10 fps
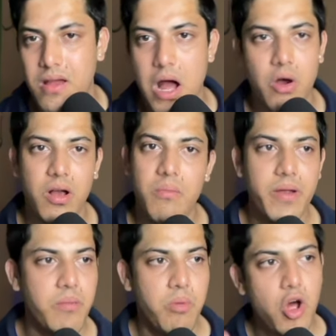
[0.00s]
Our
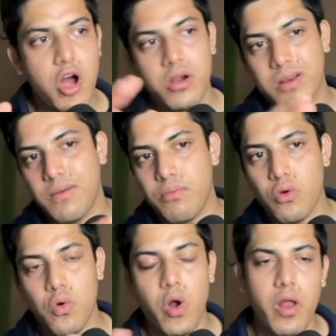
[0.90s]
government blocked crypto.
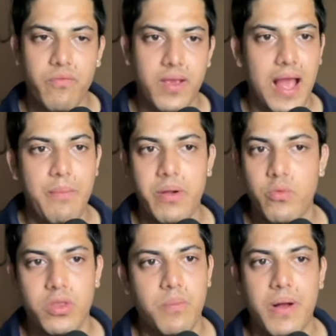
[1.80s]
A lot of things
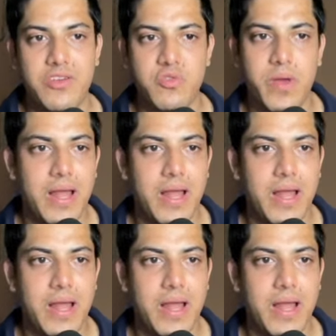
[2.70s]
happened in the past, man.